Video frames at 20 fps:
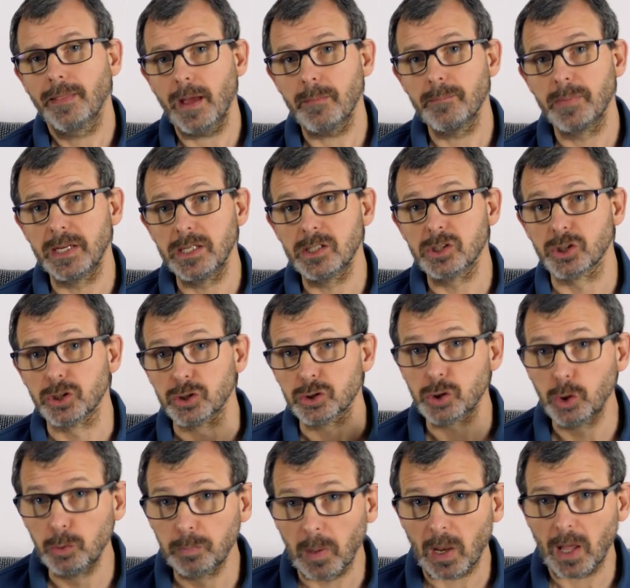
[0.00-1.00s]
that means that
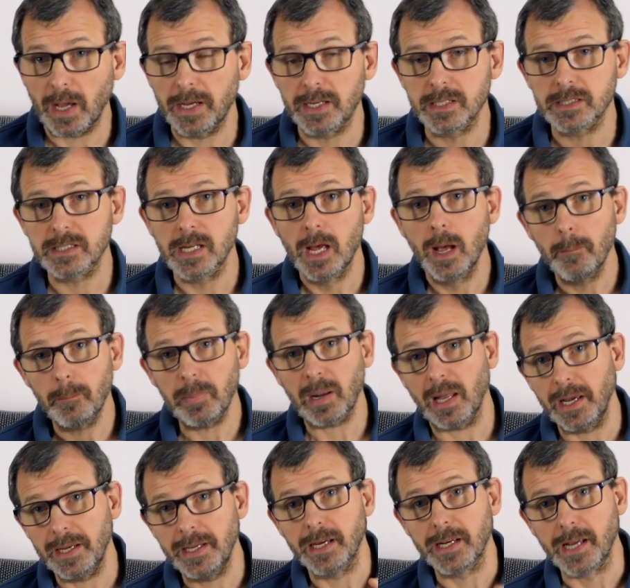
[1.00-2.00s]
two players
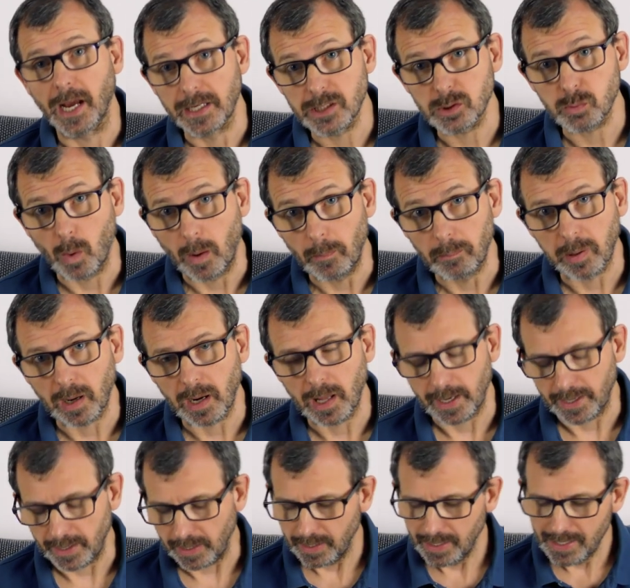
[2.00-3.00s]
play against one
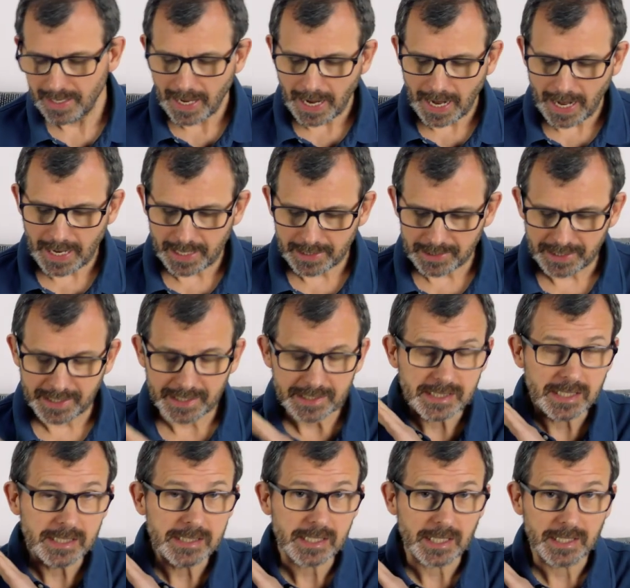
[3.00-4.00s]
player. And
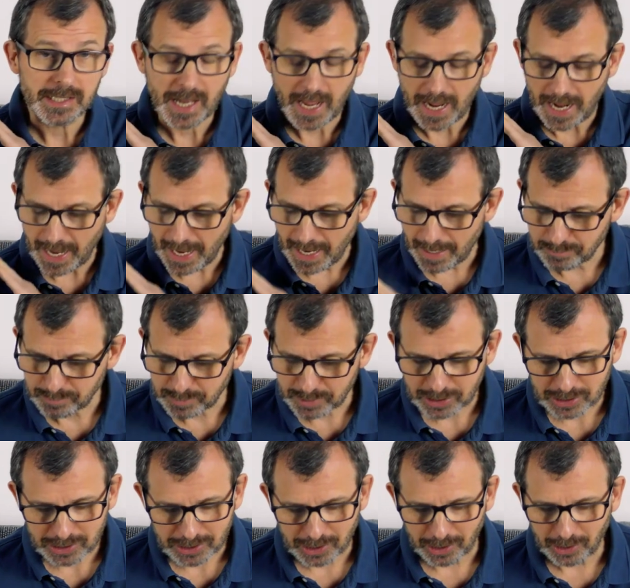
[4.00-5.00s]
it is an
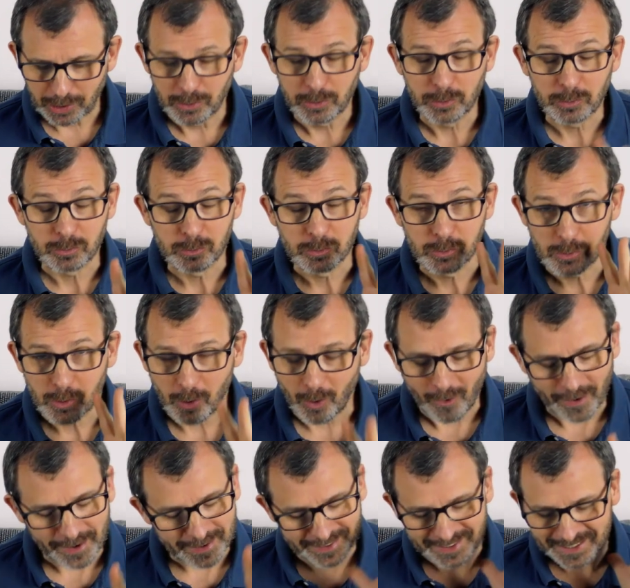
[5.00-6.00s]
absolute
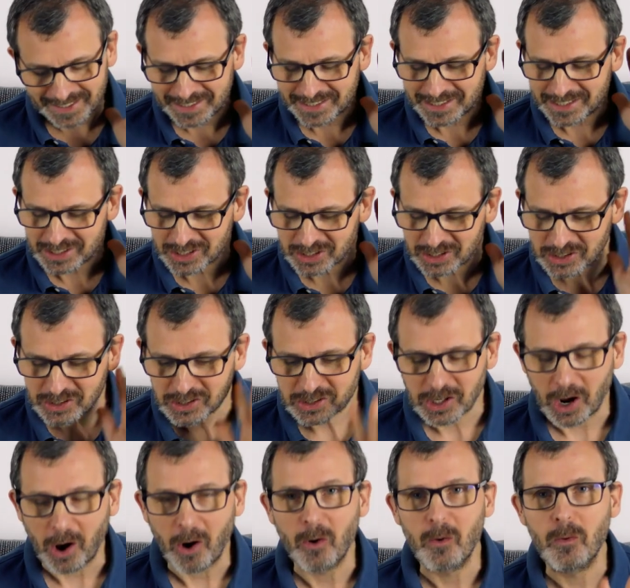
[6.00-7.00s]
riot. It is
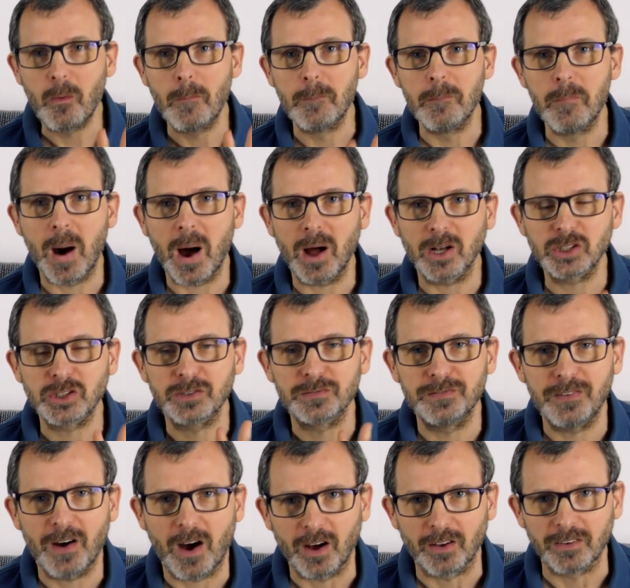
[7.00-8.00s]
so much
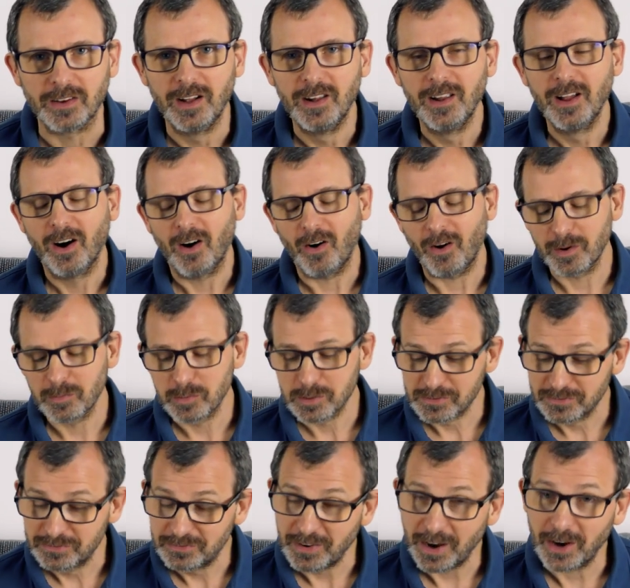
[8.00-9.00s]
fun. I
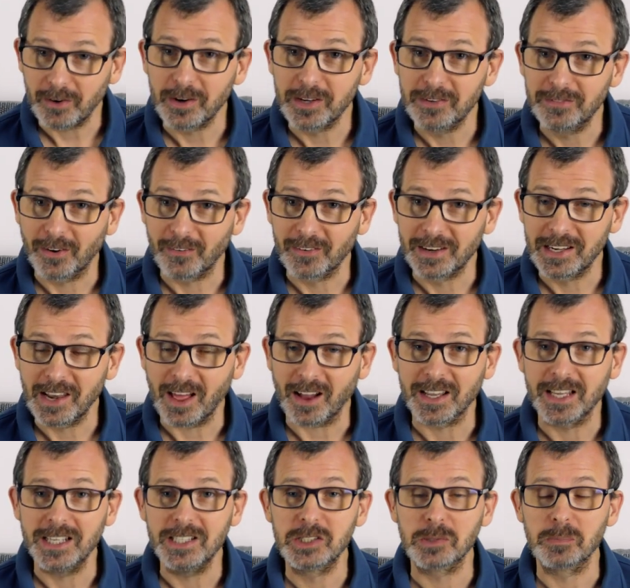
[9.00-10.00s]
was very, very
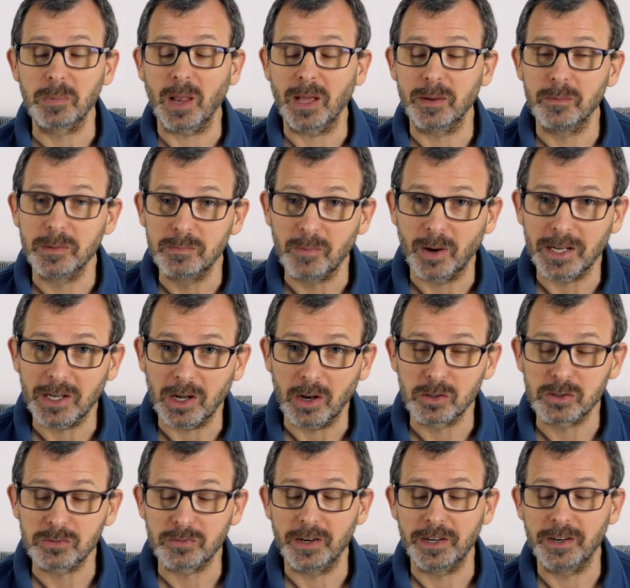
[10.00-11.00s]
lucky to play with my
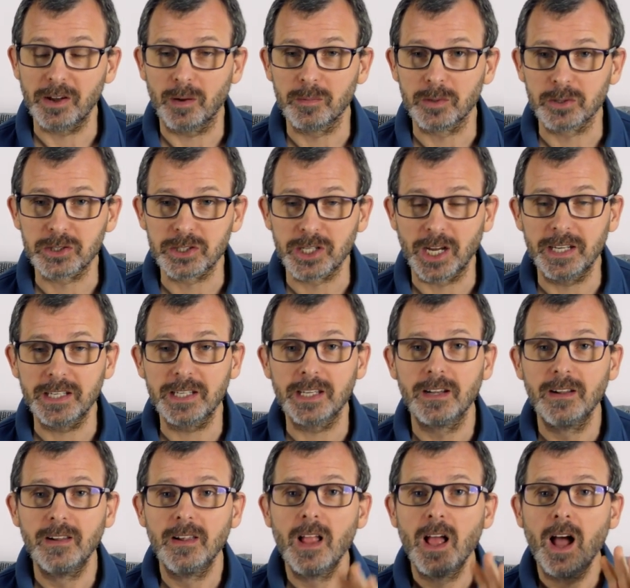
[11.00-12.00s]
close friend Amr
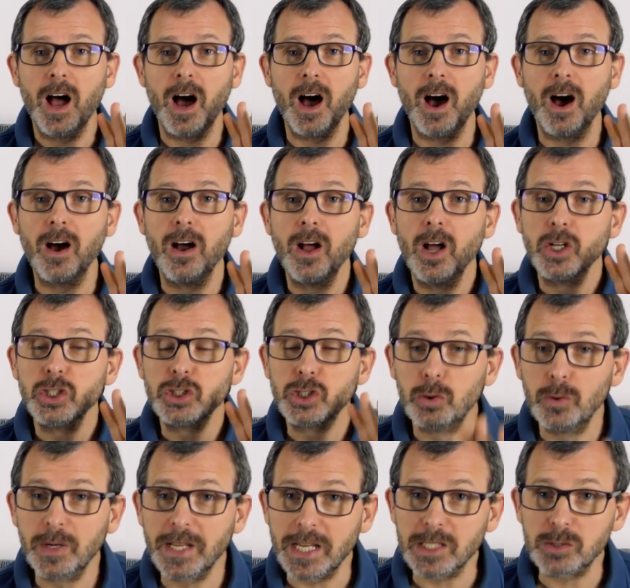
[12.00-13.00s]
Sheikh, uh,
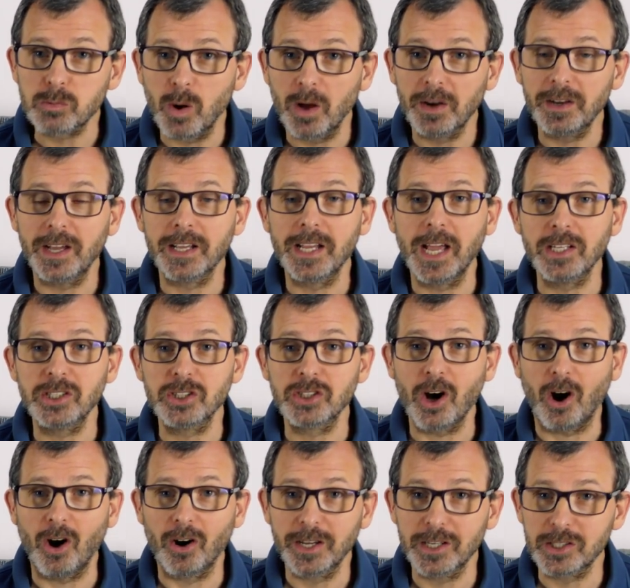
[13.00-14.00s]
two against one against
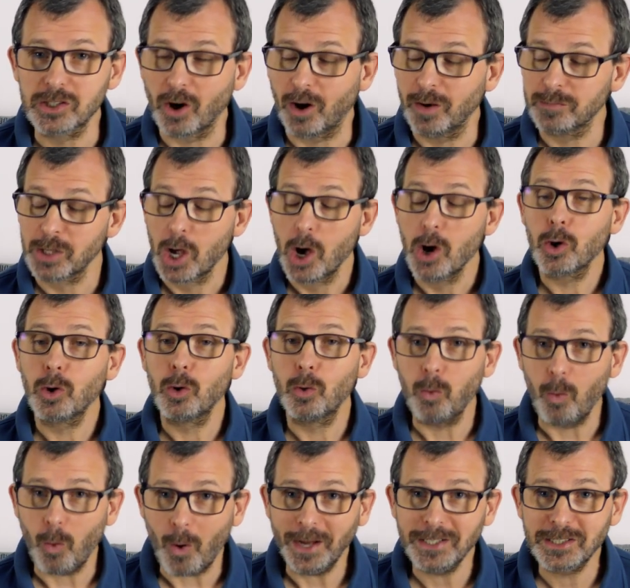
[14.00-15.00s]
Jahangir Times
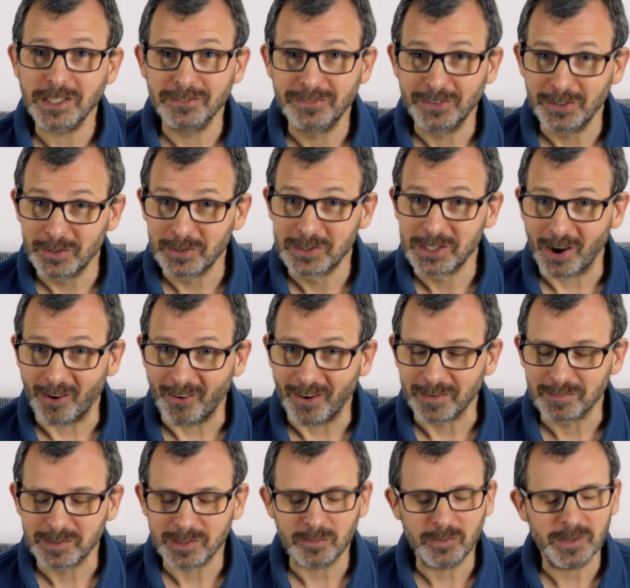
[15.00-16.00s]
quite a few
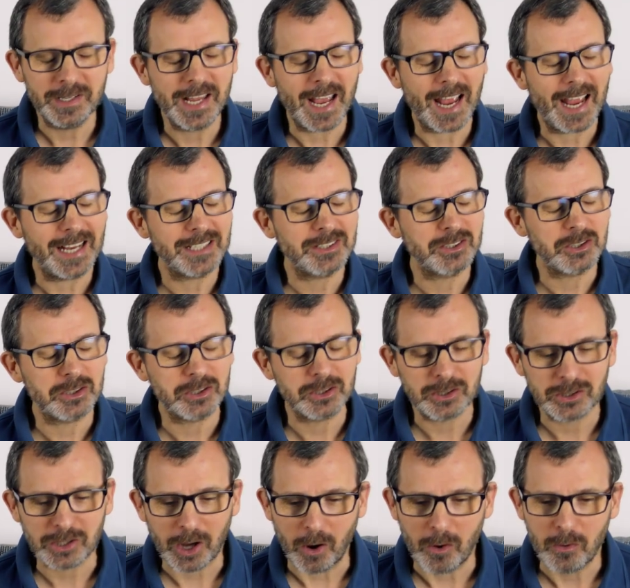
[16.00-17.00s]
times. We had
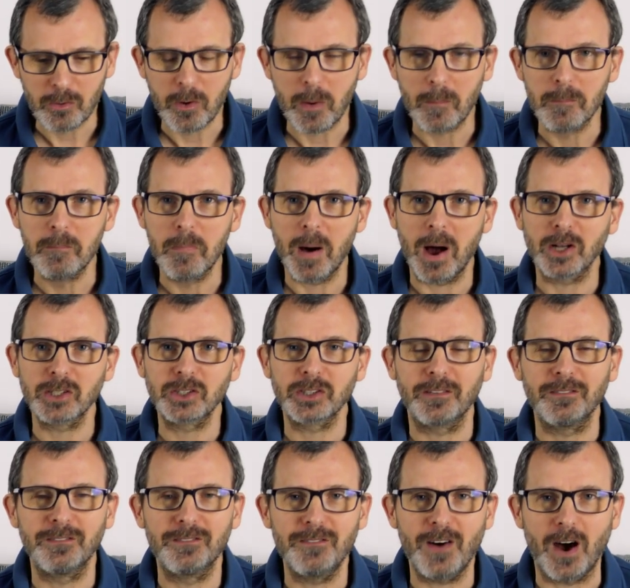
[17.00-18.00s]
so much
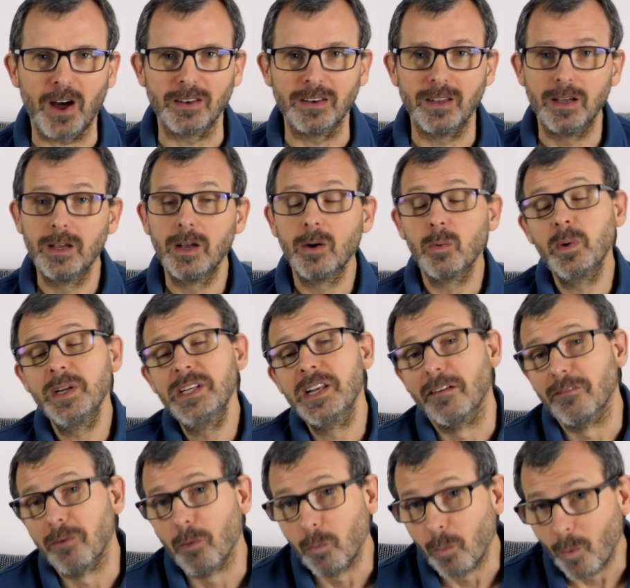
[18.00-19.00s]
fun we
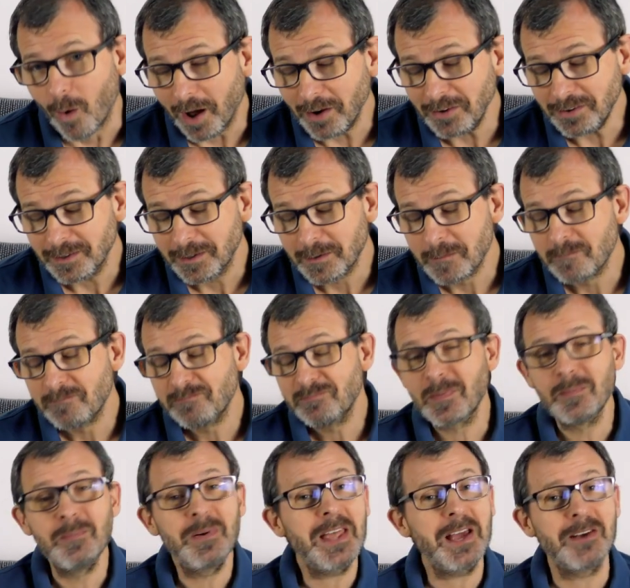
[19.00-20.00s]
never won.
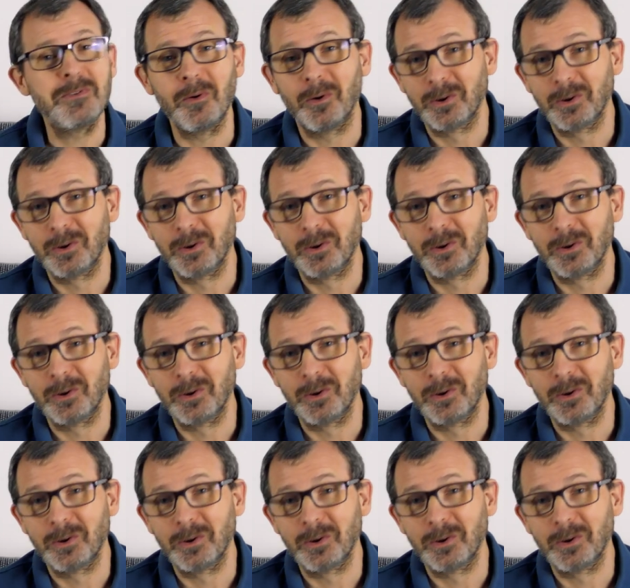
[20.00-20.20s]
But that